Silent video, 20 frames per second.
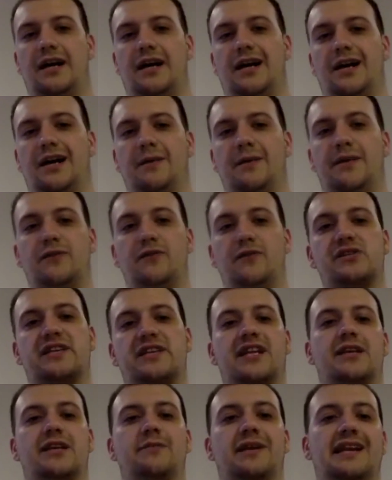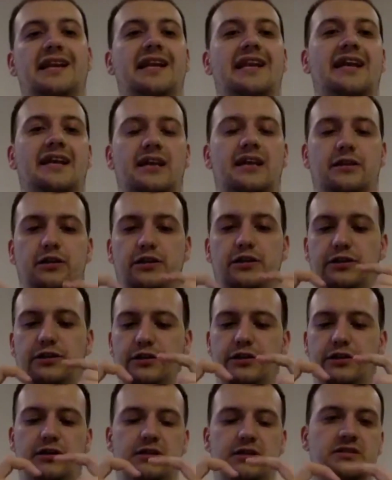If you send them a link and you
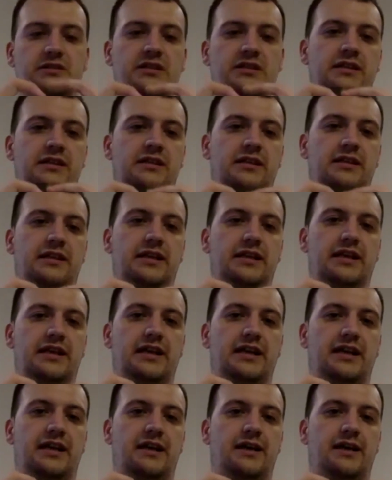use the